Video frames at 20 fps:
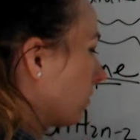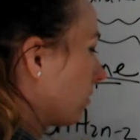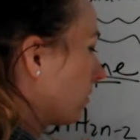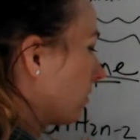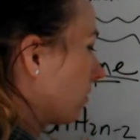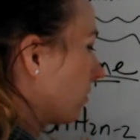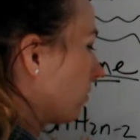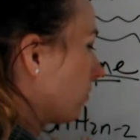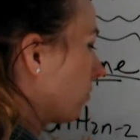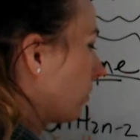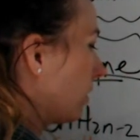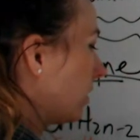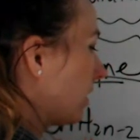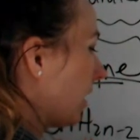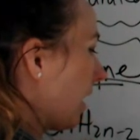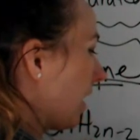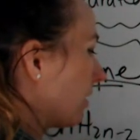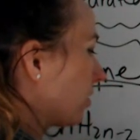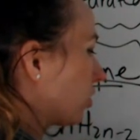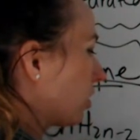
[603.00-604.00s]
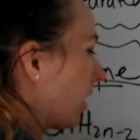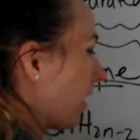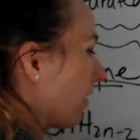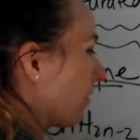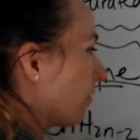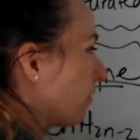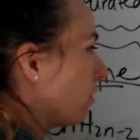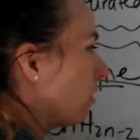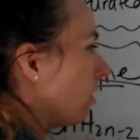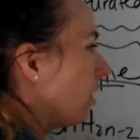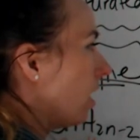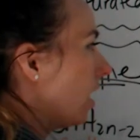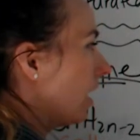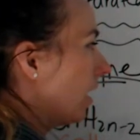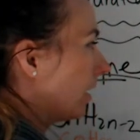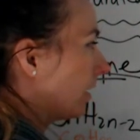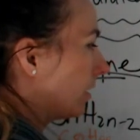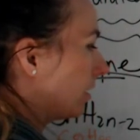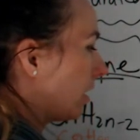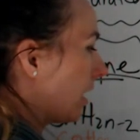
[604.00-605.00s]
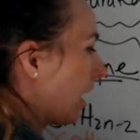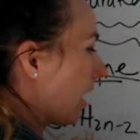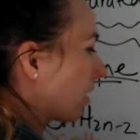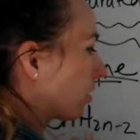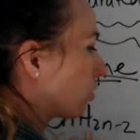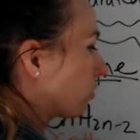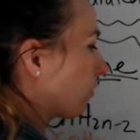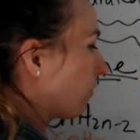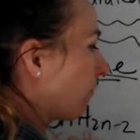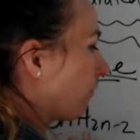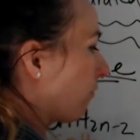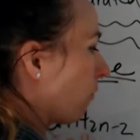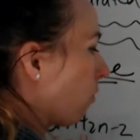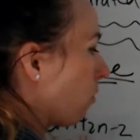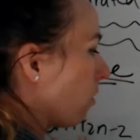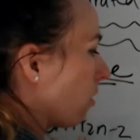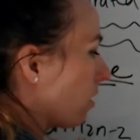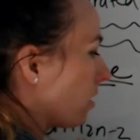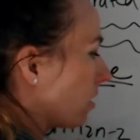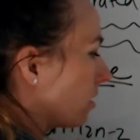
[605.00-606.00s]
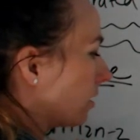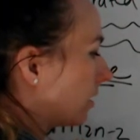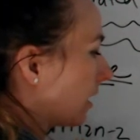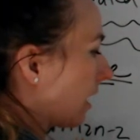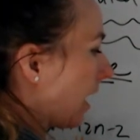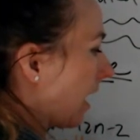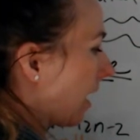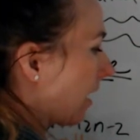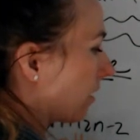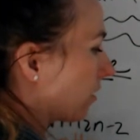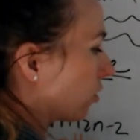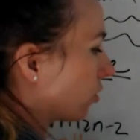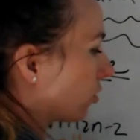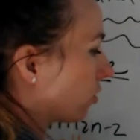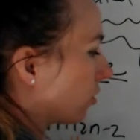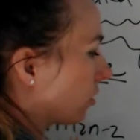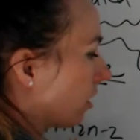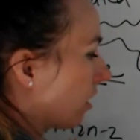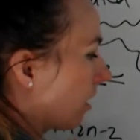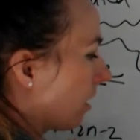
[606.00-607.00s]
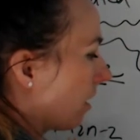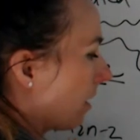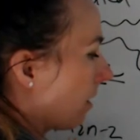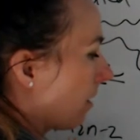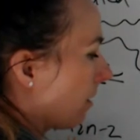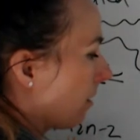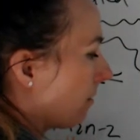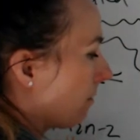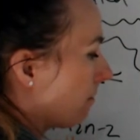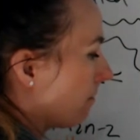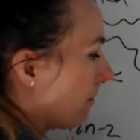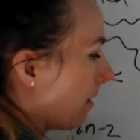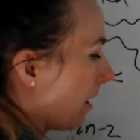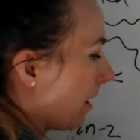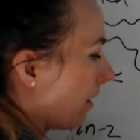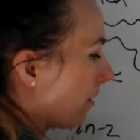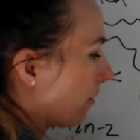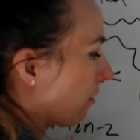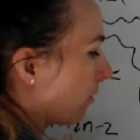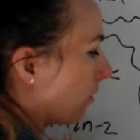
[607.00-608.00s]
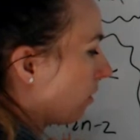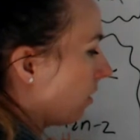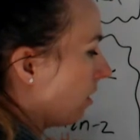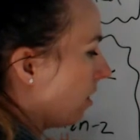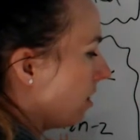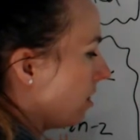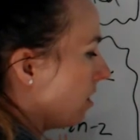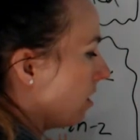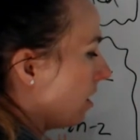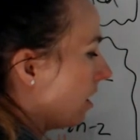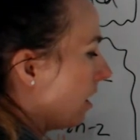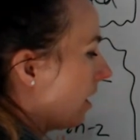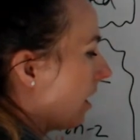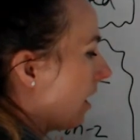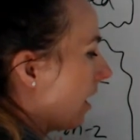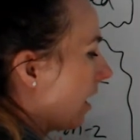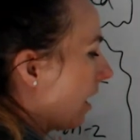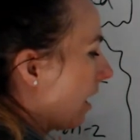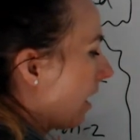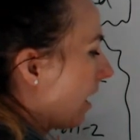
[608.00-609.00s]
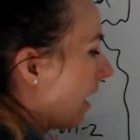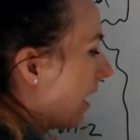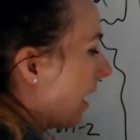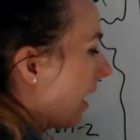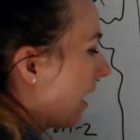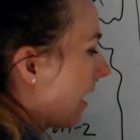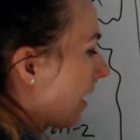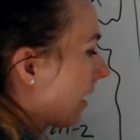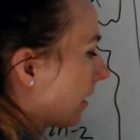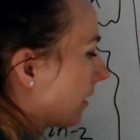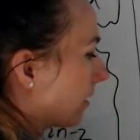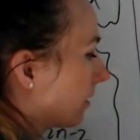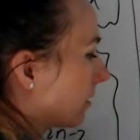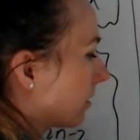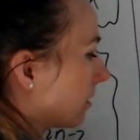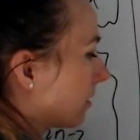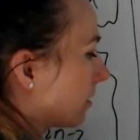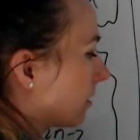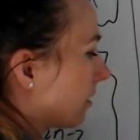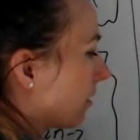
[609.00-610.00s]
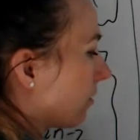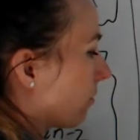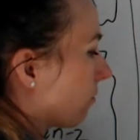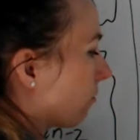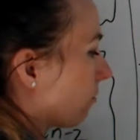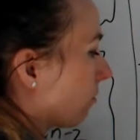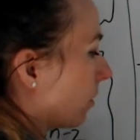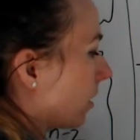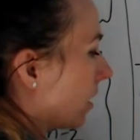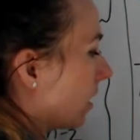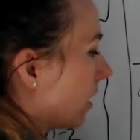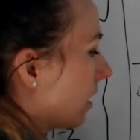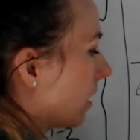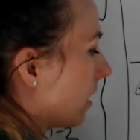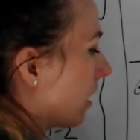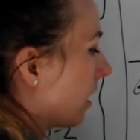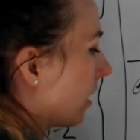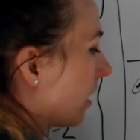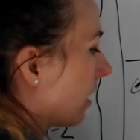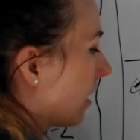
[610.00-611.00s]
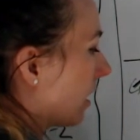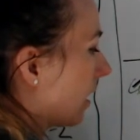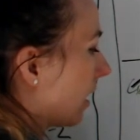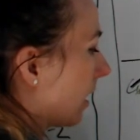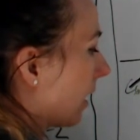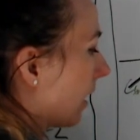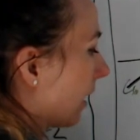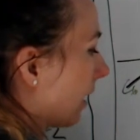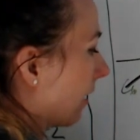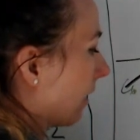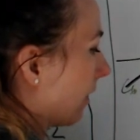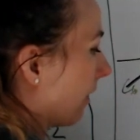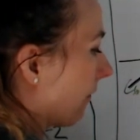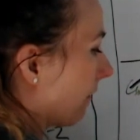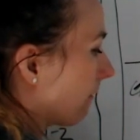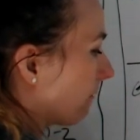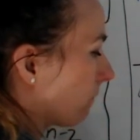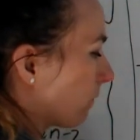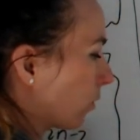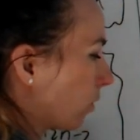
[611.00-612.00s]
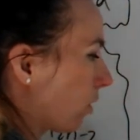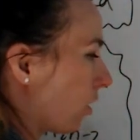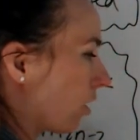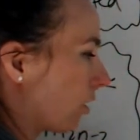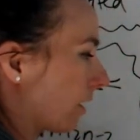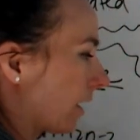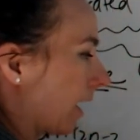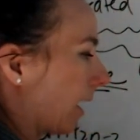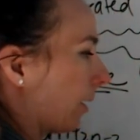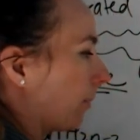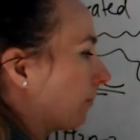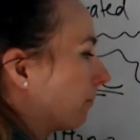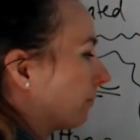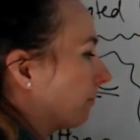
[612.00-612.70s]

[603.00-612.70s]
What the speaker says: 3 dash ethyl dash 4 dash methyl hex 3-ene for our name.